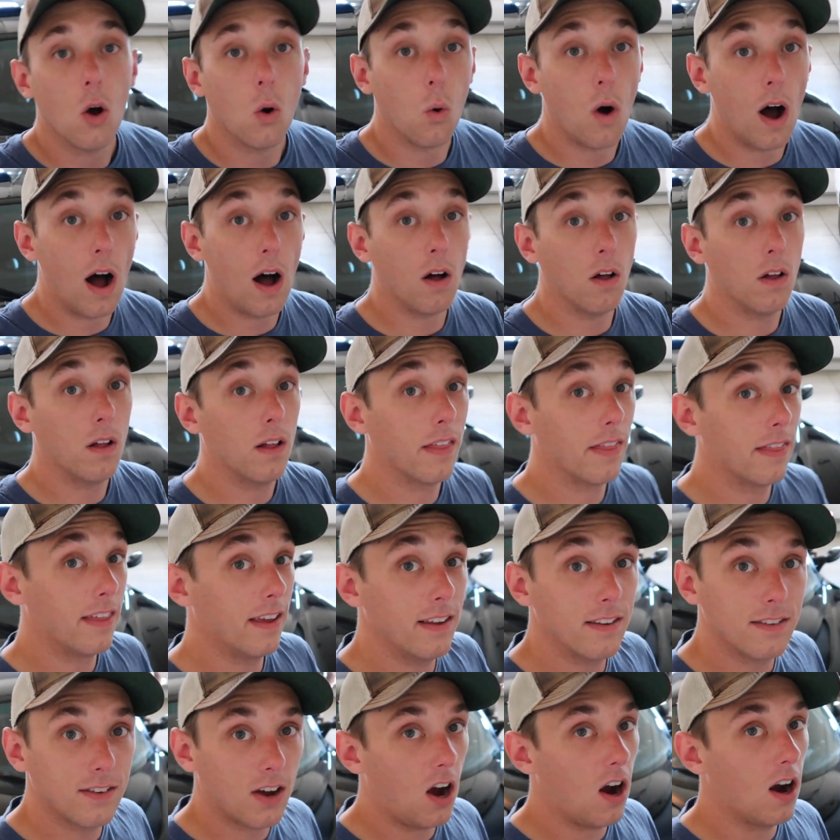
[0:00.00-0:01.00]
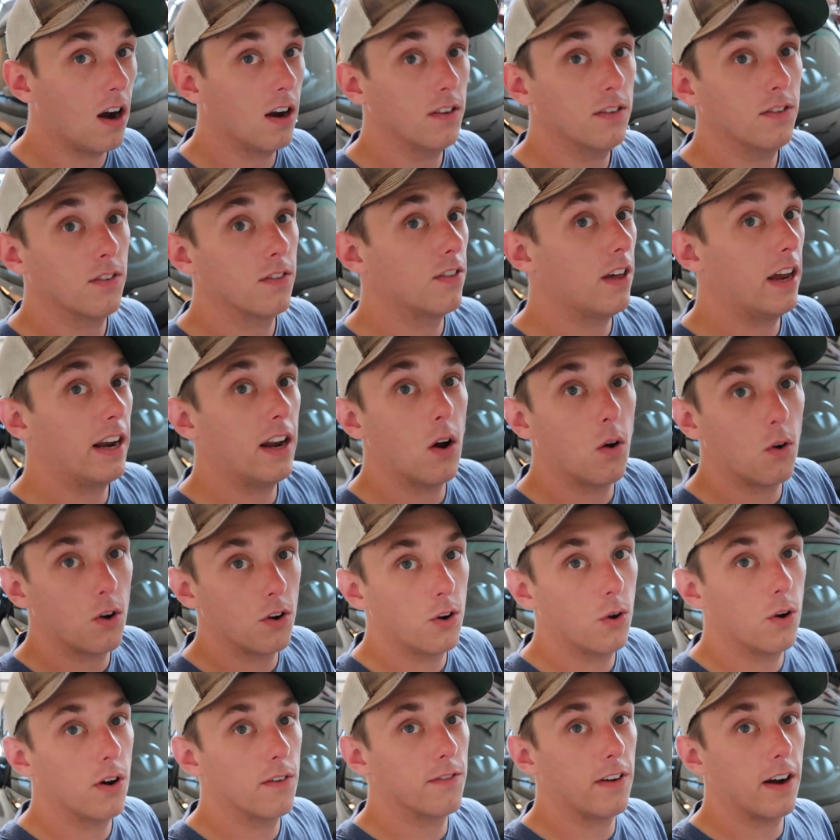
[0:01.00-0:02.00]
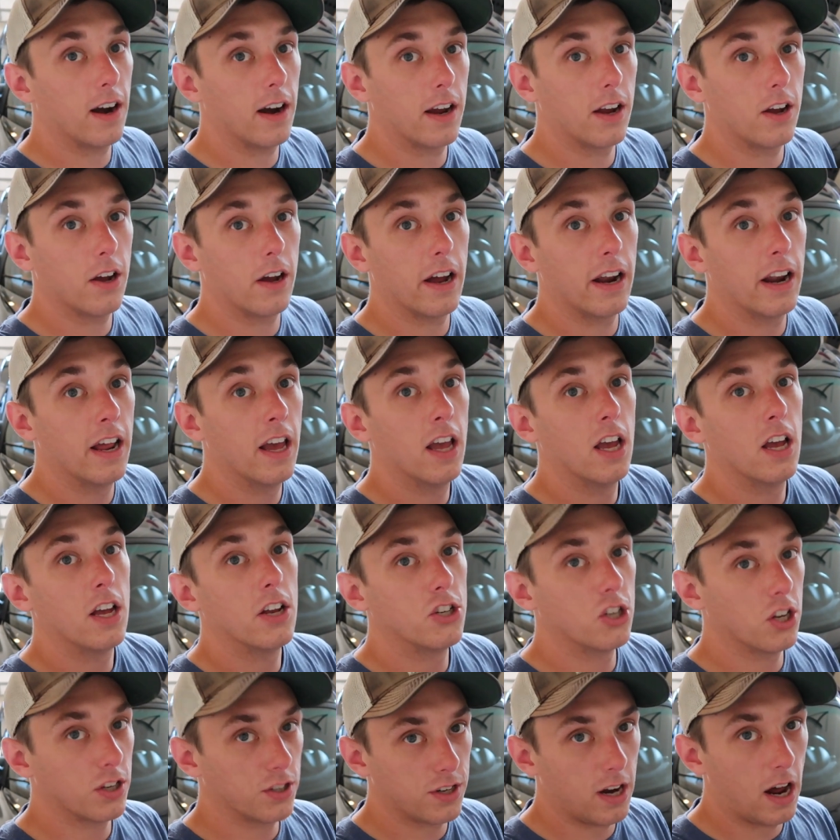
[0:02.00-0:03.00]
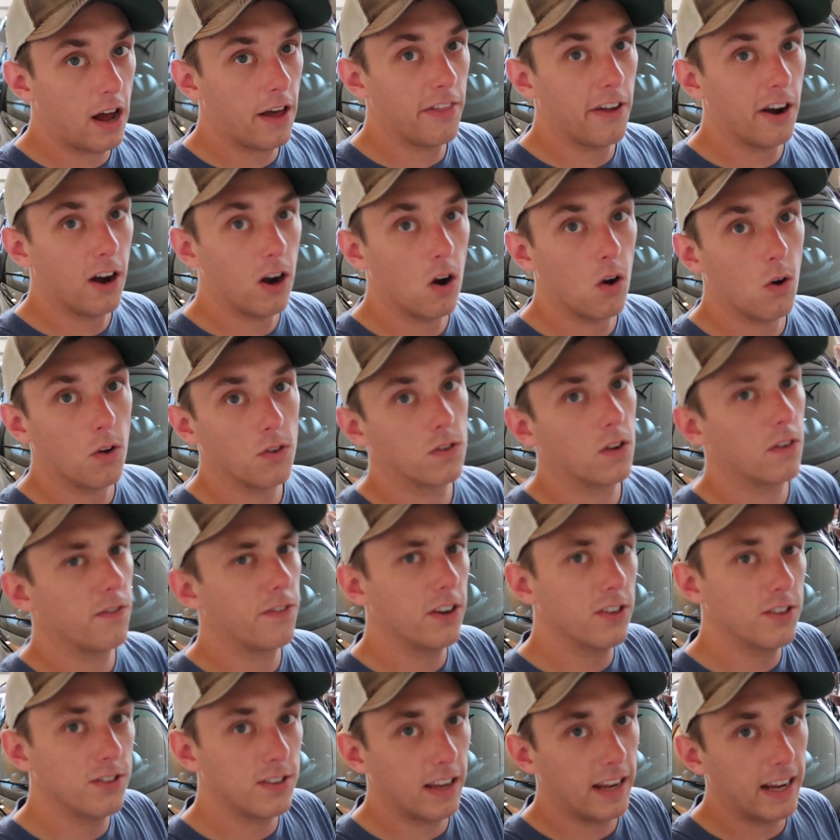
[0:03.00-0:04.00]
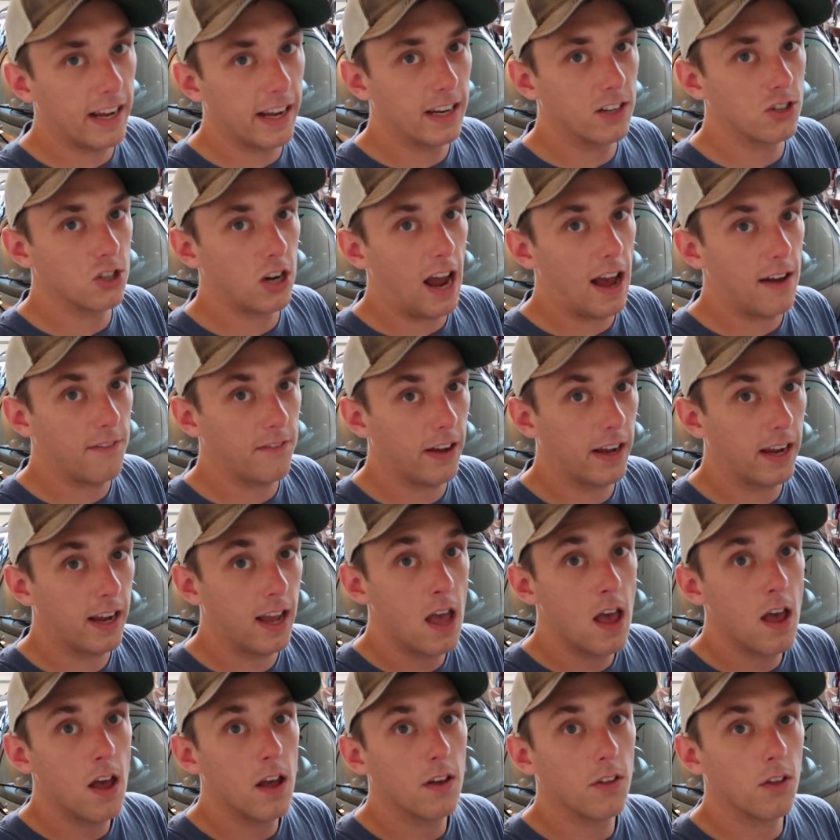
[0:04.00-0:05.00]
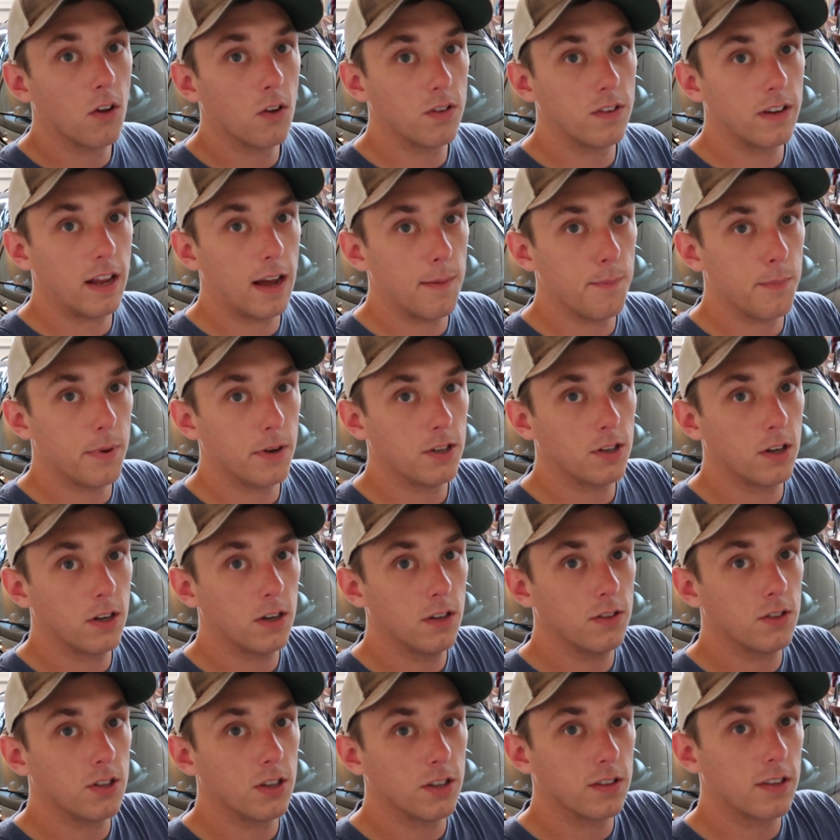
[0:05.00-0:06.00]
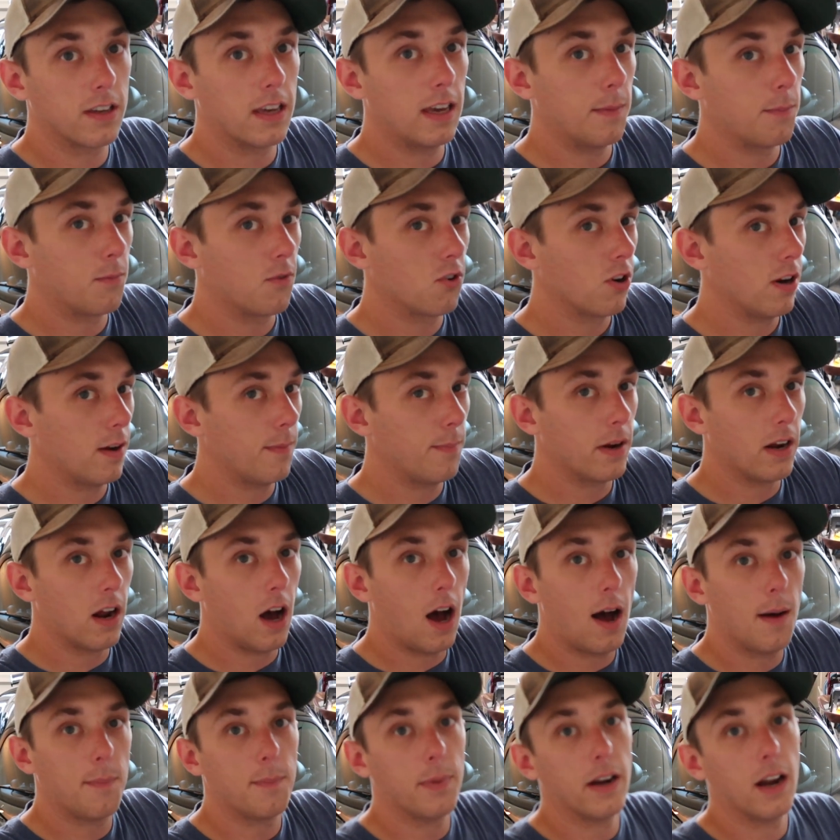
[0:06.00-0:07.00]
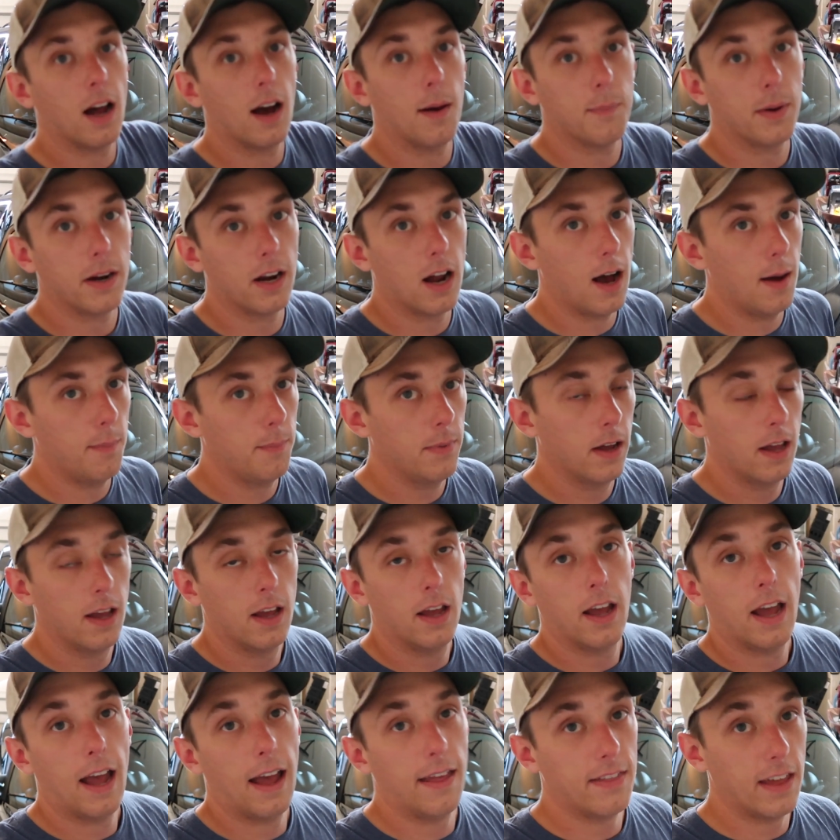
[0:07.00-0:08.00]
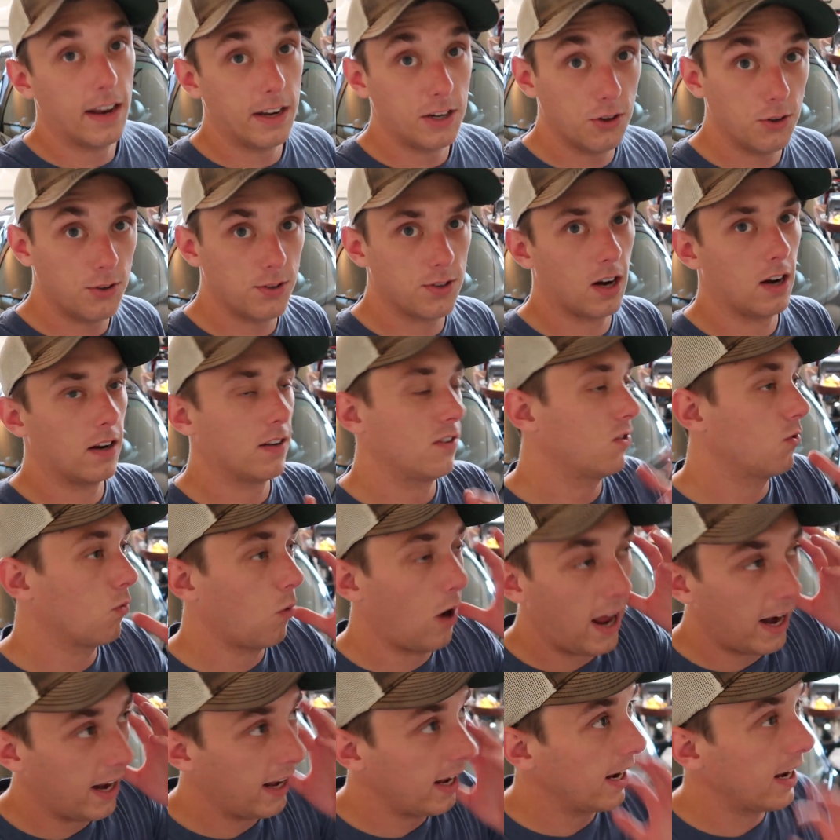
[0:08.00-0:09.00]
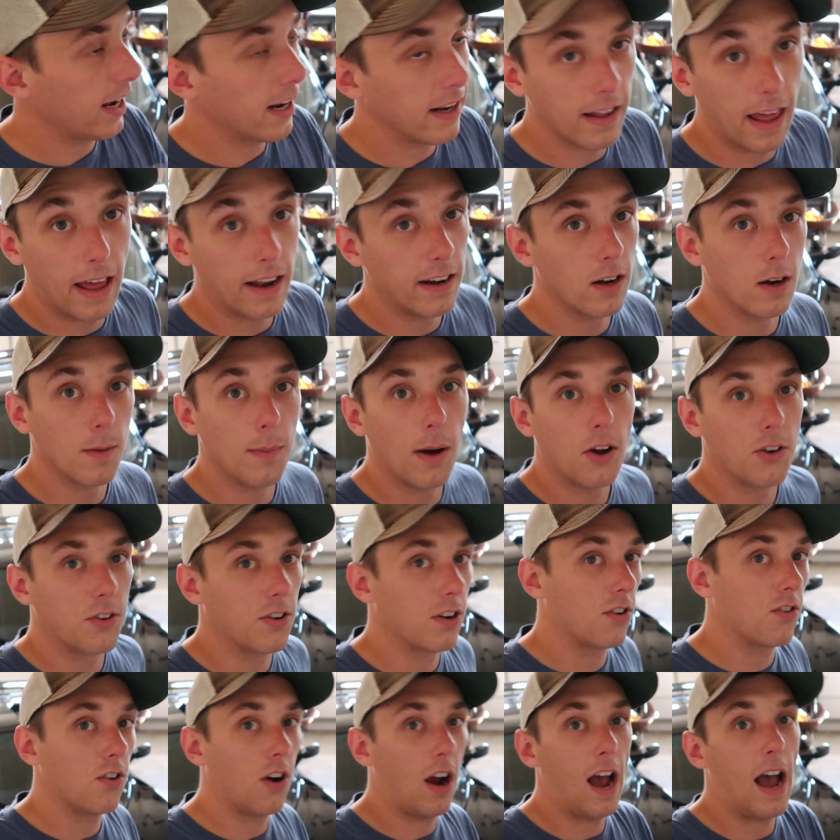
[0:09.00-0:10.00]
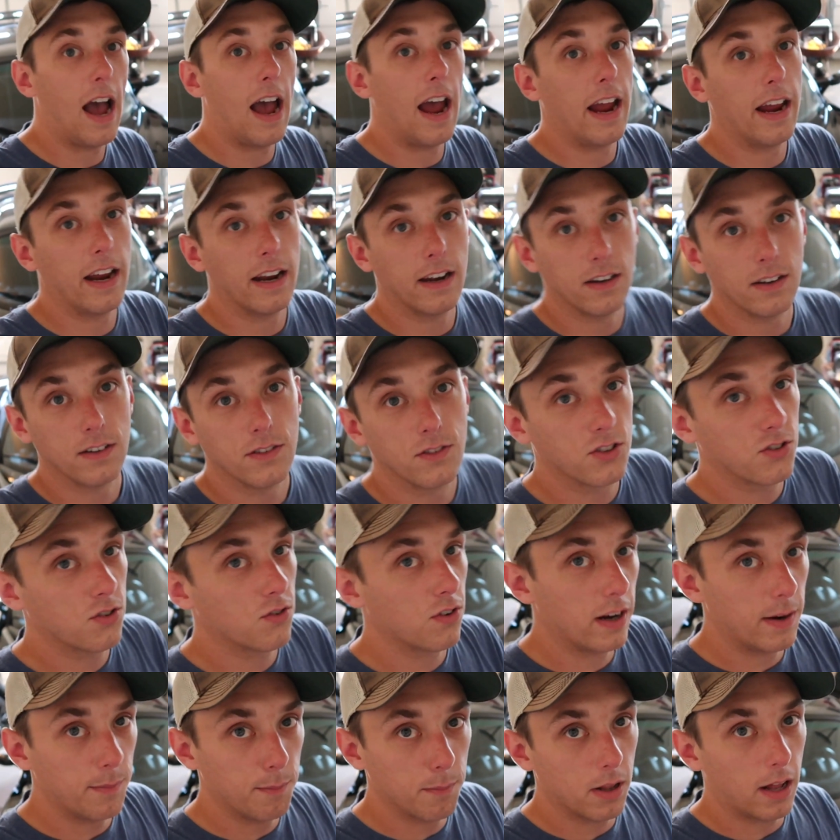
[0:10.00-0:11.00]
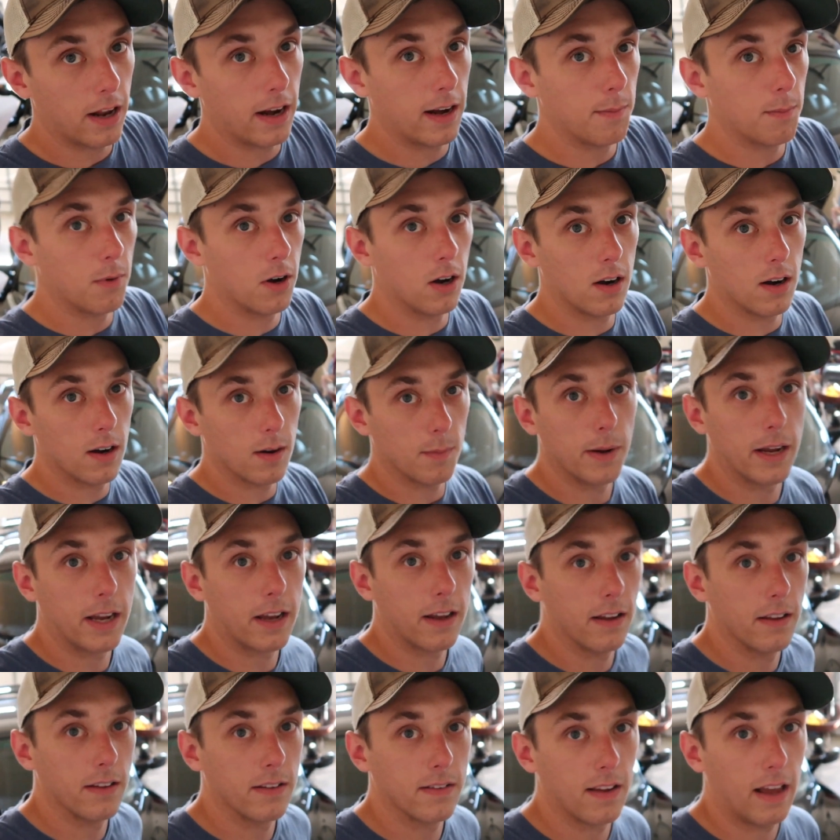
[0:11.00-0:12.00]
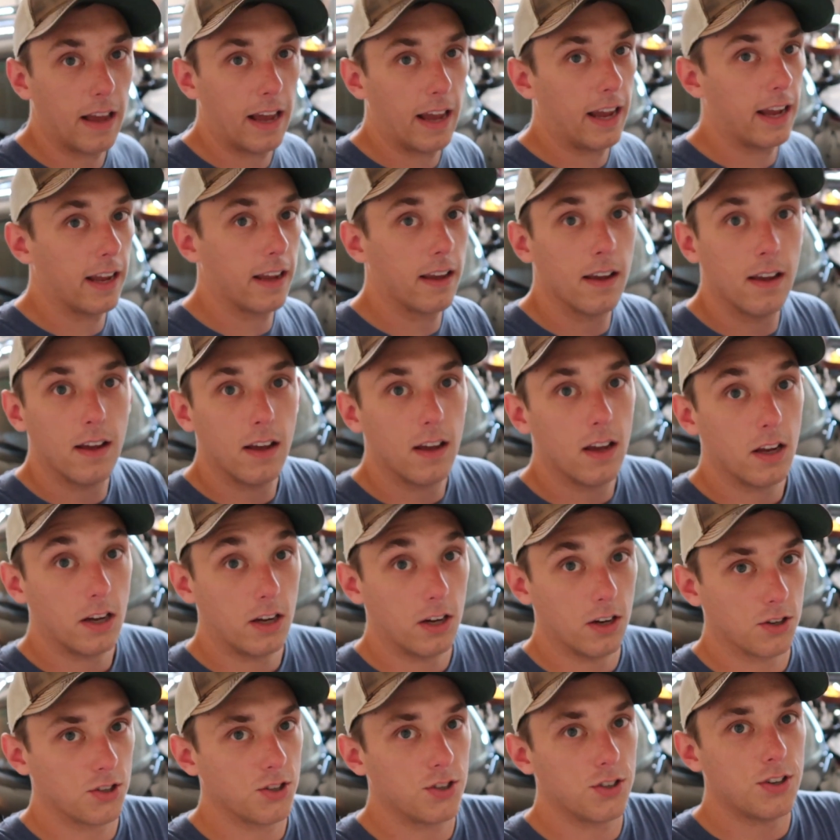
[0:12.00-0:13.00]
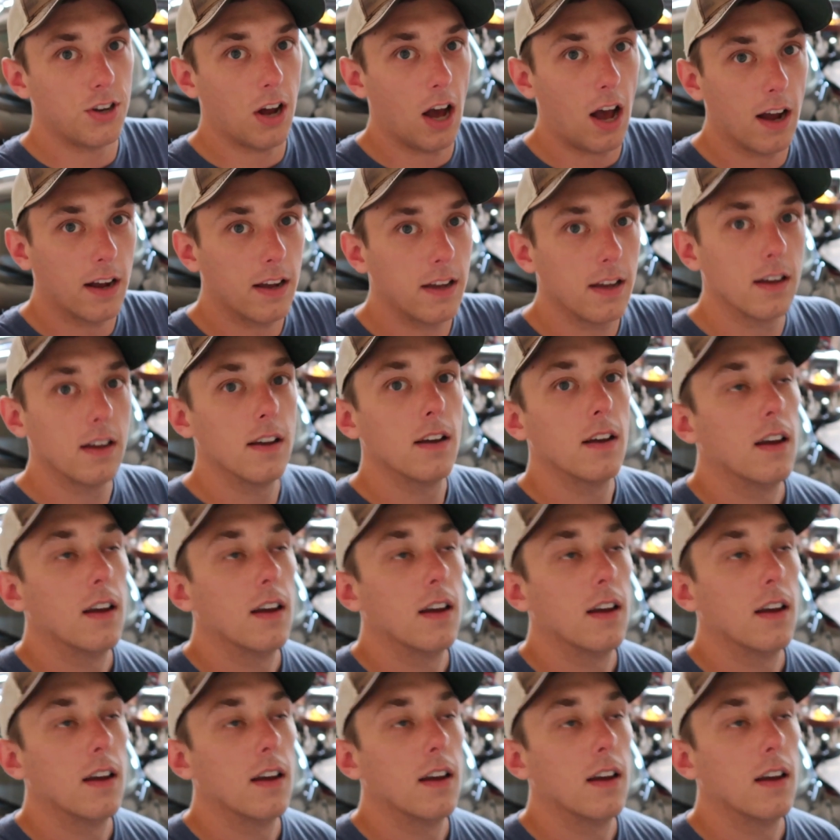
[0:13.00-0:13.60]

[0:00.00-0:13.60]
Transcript: Well, these cars, they don't do it very good just on their own. So if you're sitting in traffic, those temperatures just keep creeping up and up and up, and then you start sweating, and then you're about to cry and scream bloody murder because like you're stuck.